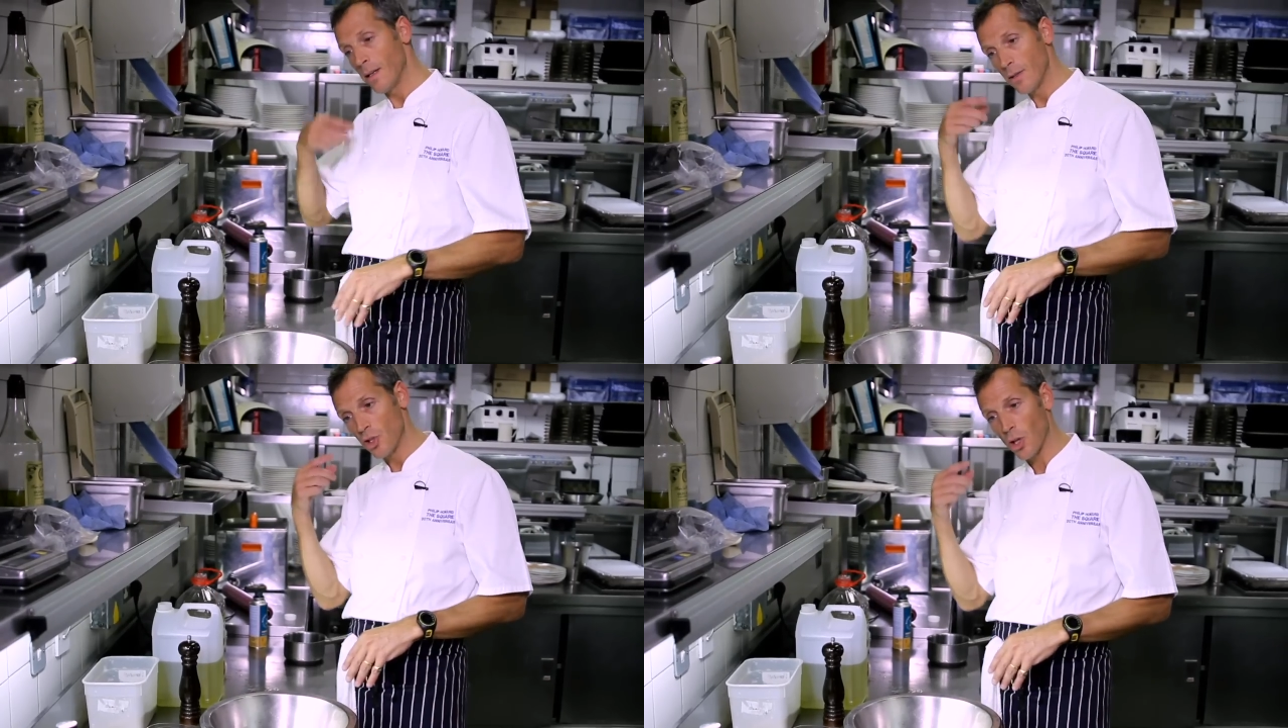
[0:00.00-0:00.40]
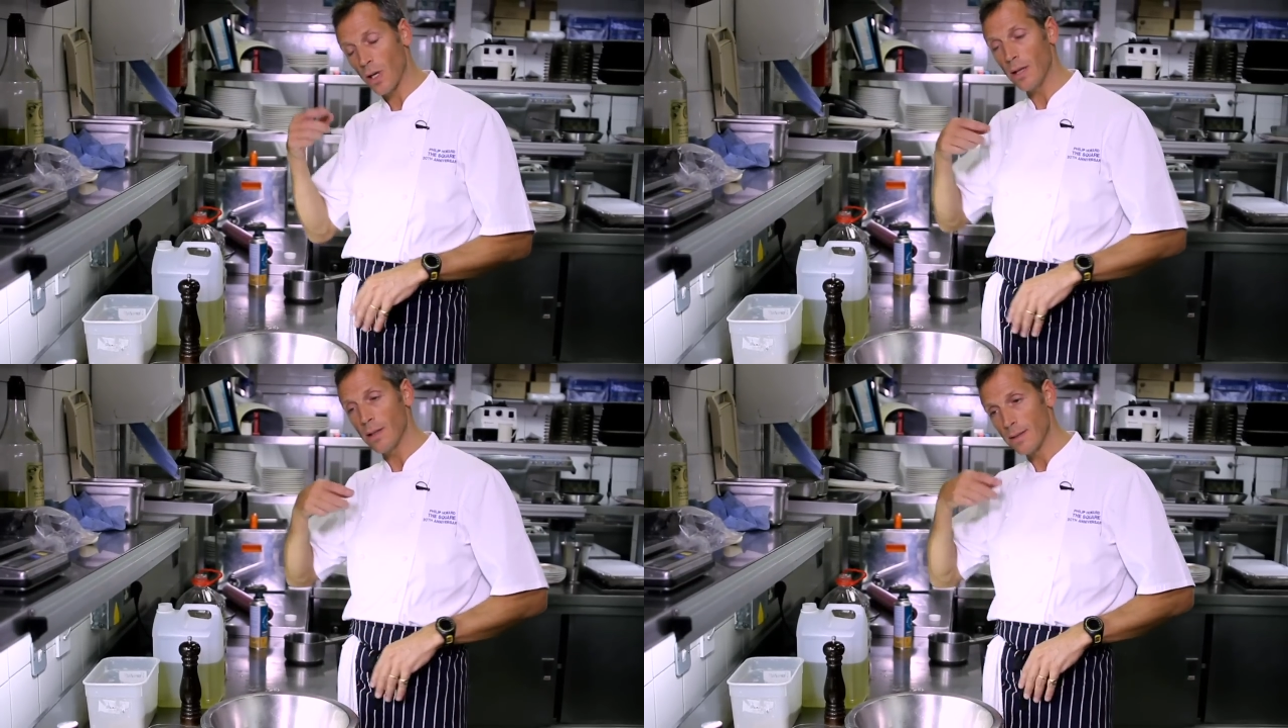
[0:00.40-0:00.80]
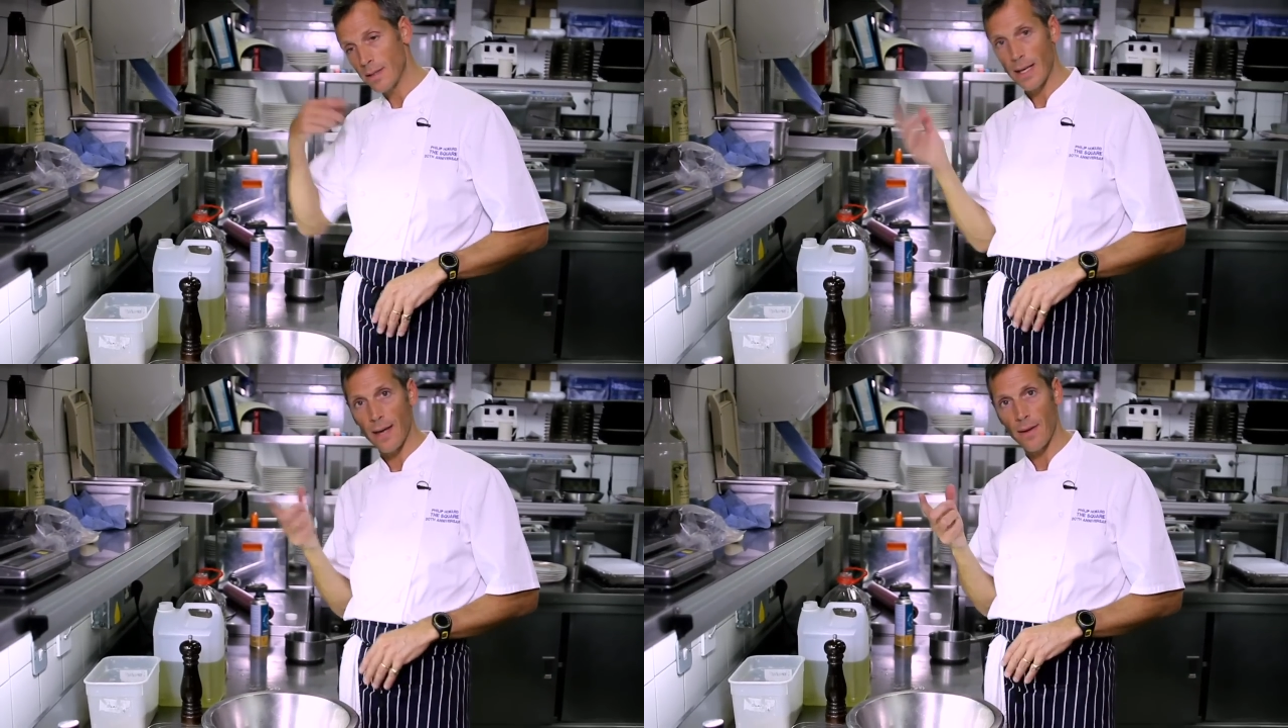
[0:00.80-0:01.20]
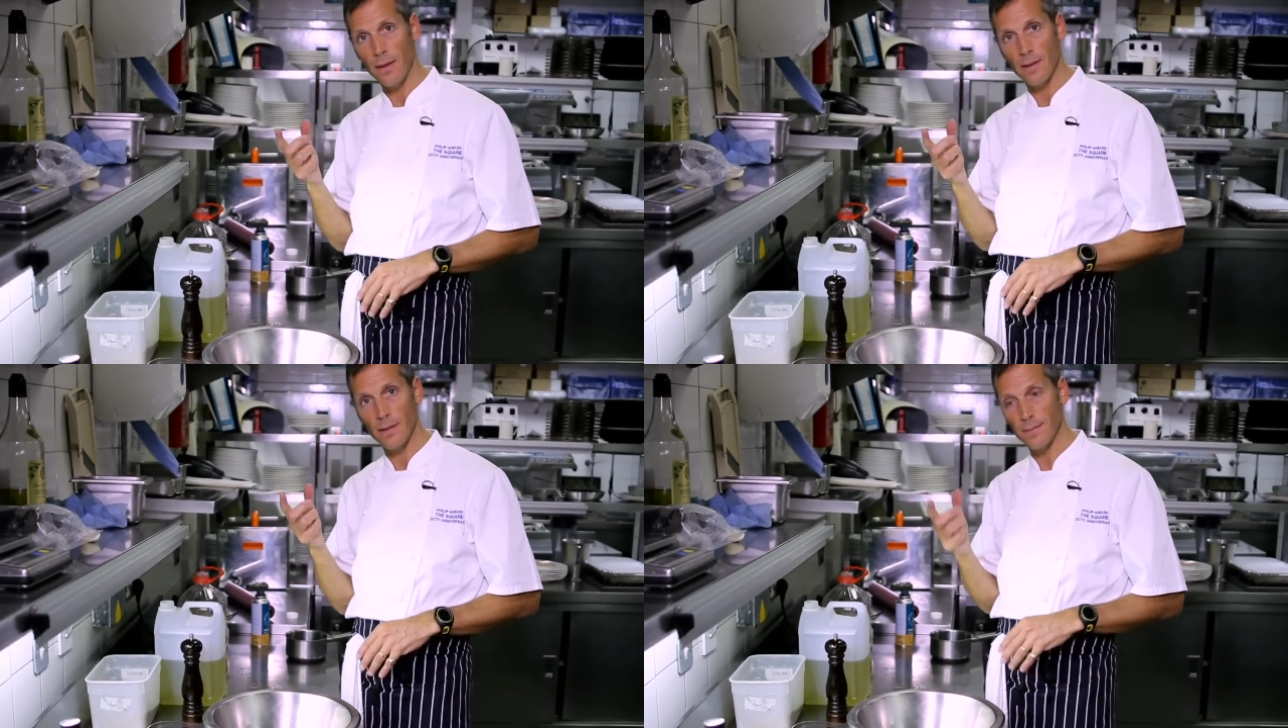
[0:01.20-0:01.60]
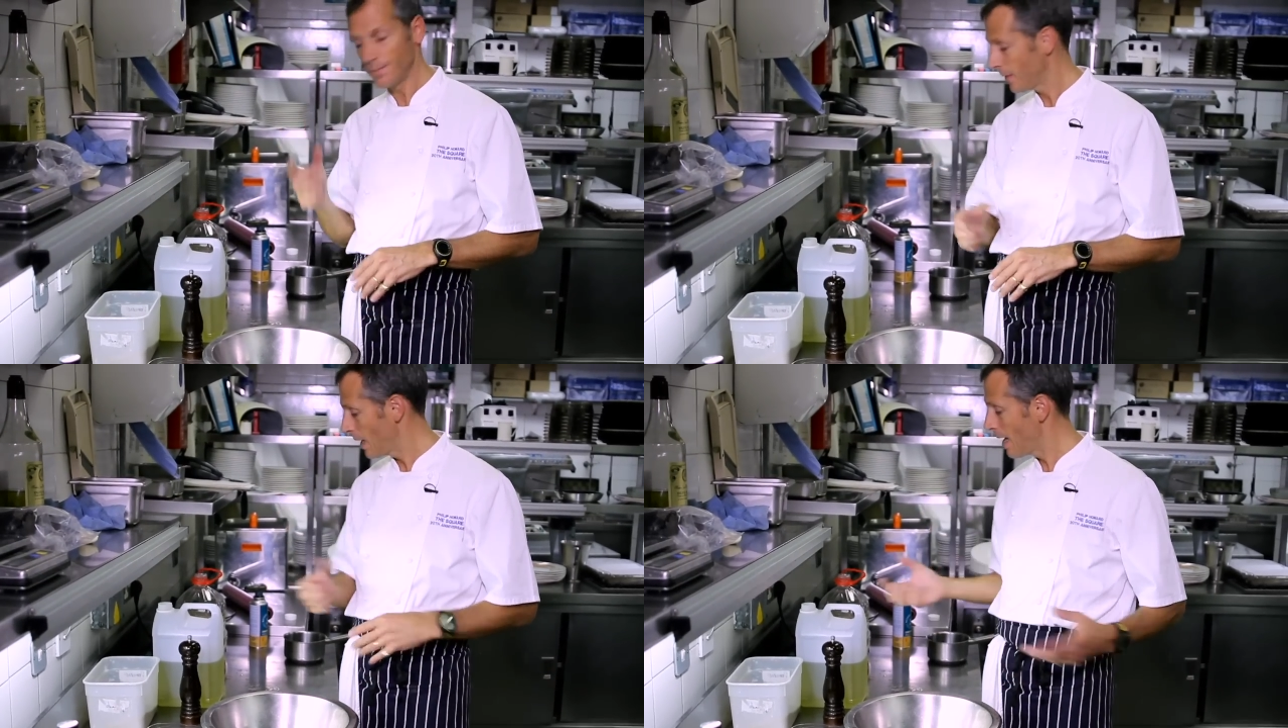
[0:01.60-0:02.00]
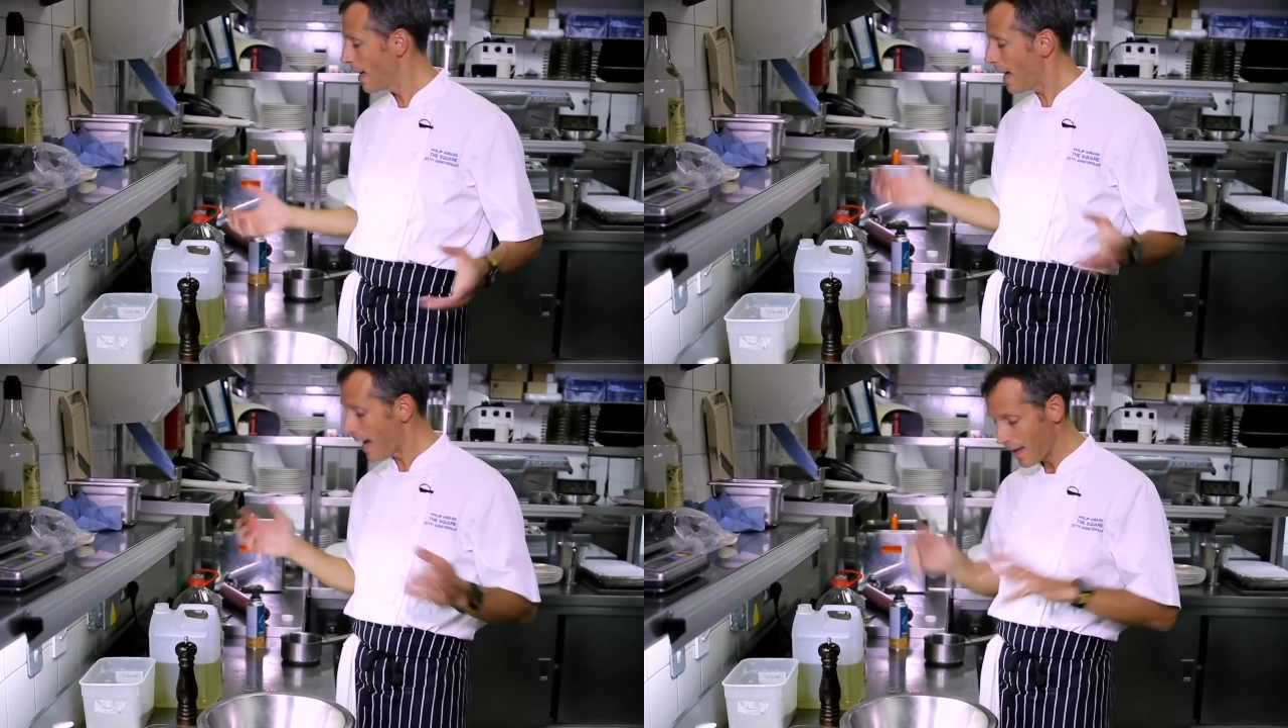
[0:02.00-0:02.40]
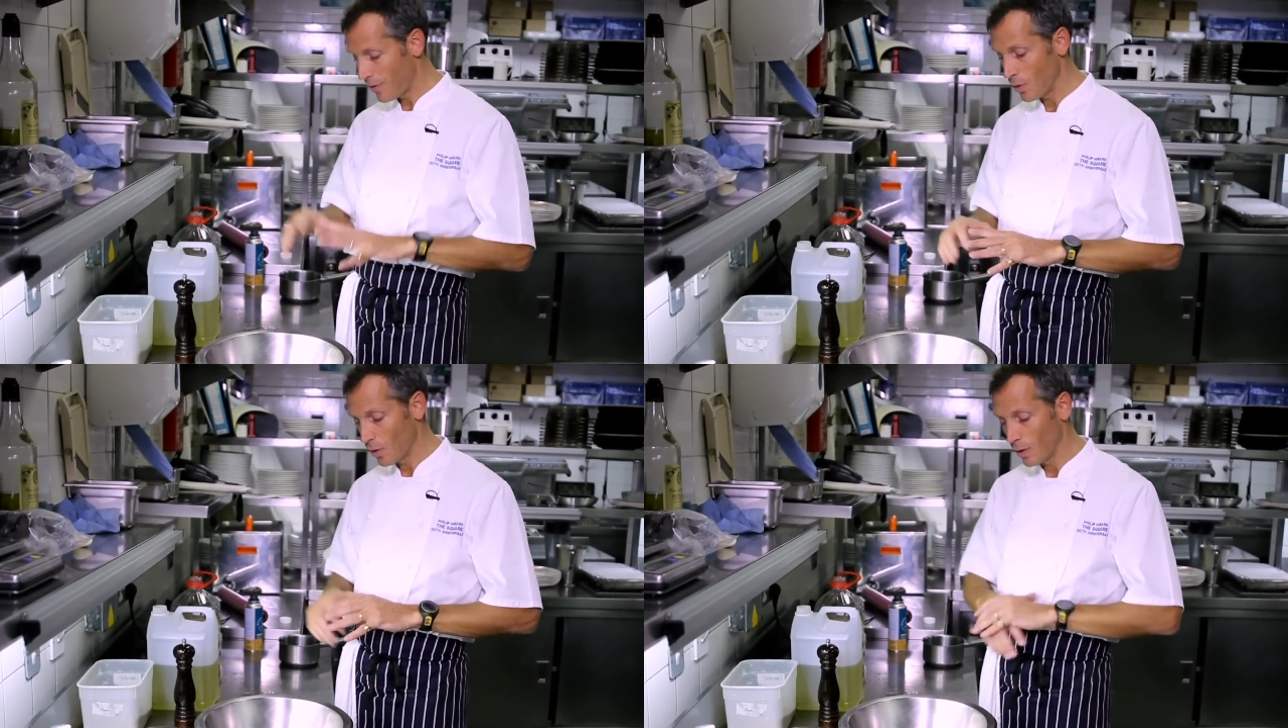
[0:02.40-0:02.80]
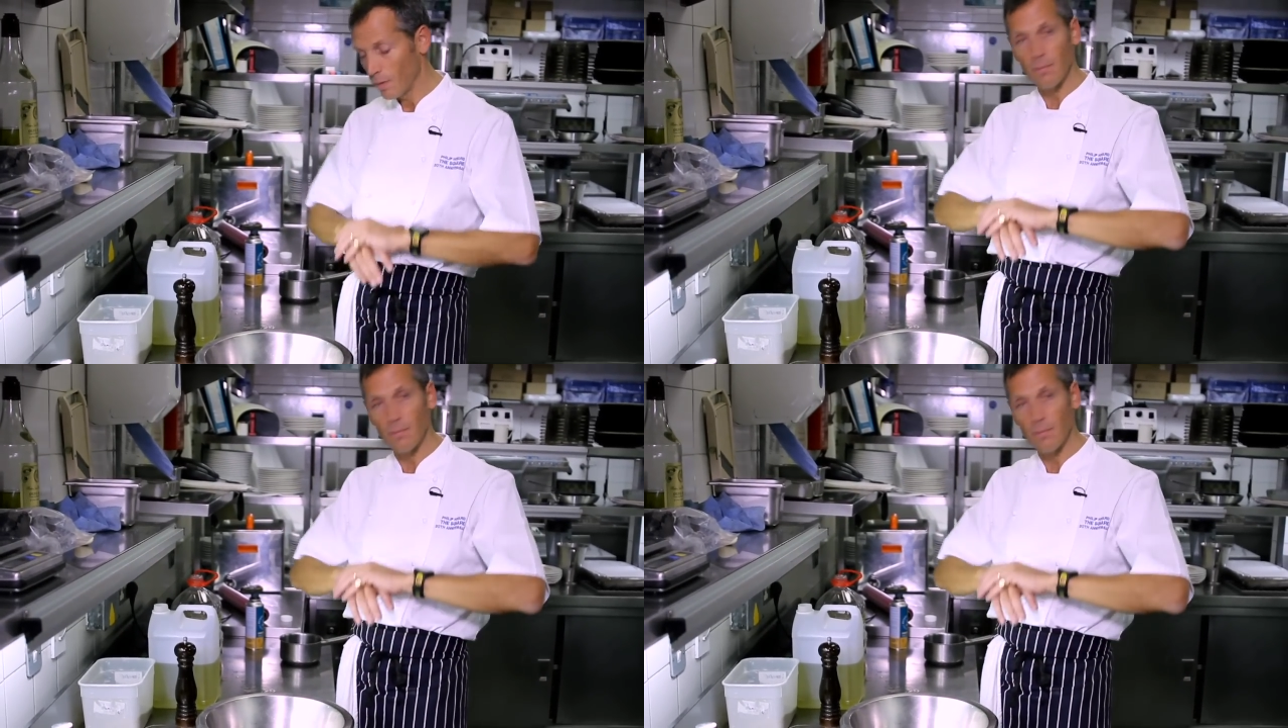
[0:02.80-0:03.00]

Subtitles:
sugar together, add the oil.